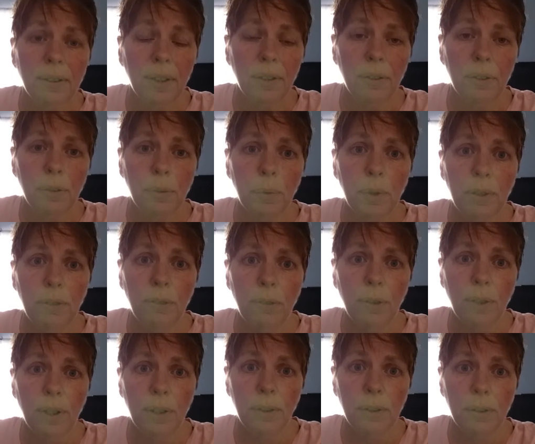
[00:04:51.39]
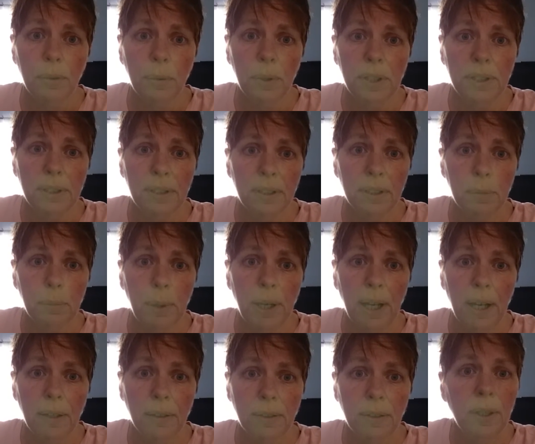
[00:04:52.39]
124, 126
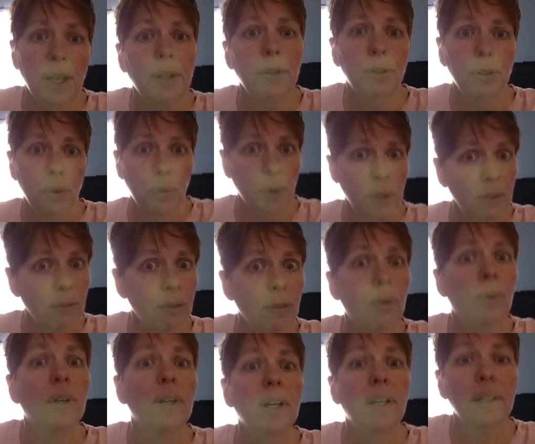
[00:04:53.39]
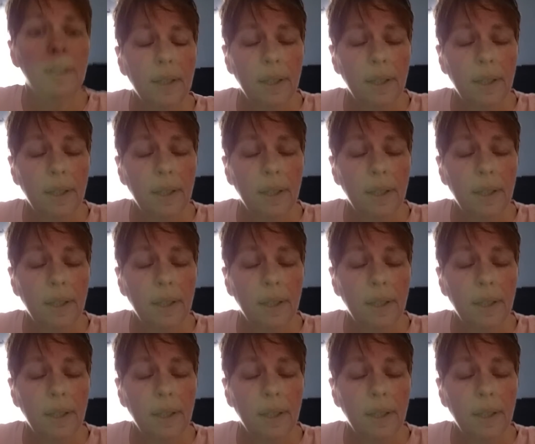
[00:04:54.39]
pounds, 124.